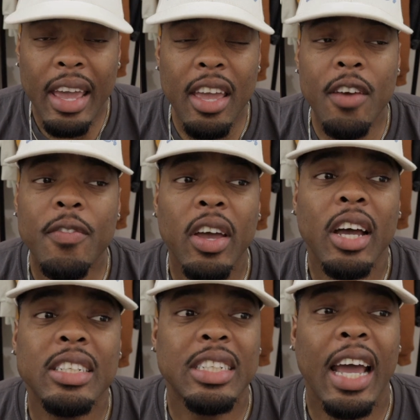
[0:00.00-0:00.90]
If
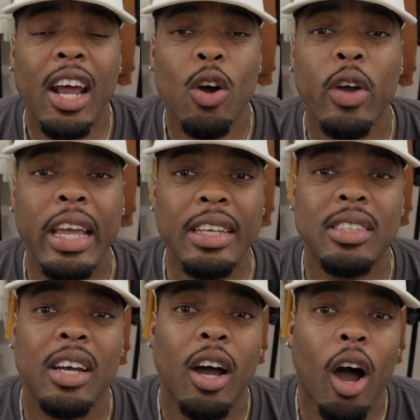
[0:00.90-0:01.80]
a shadow
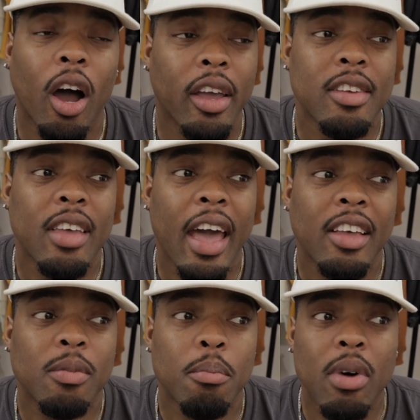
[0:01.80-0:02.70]
is
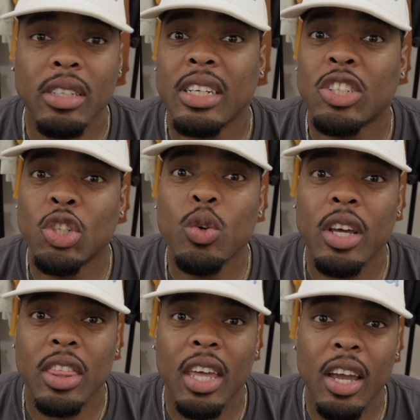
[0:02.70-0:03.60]
as much as you
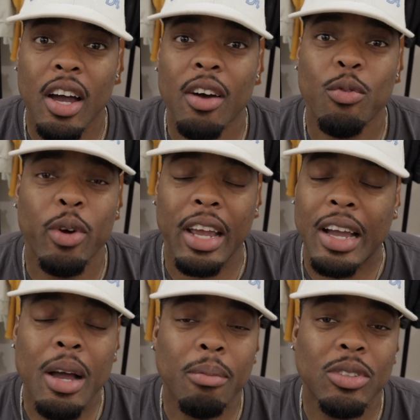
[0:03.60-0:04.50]
could think of when it
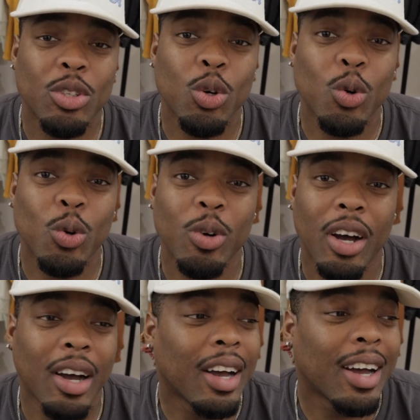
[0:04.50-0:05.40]
comes to
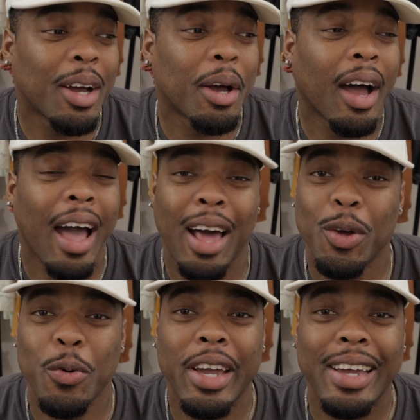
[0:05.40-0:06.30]

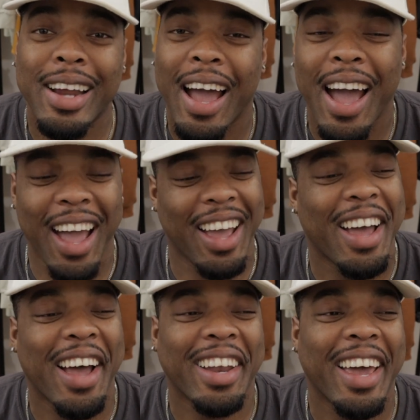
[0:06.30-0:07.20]
Halloween,
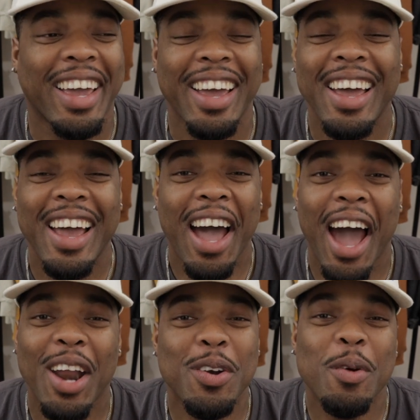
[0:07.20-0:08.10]
I
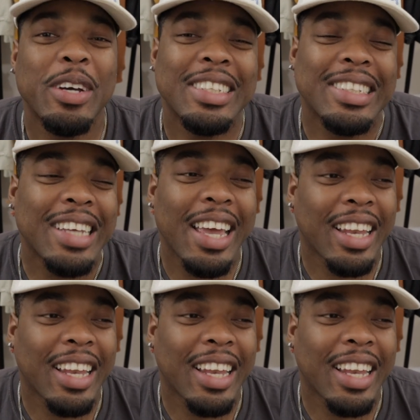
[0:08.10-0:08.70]
don't know what to say.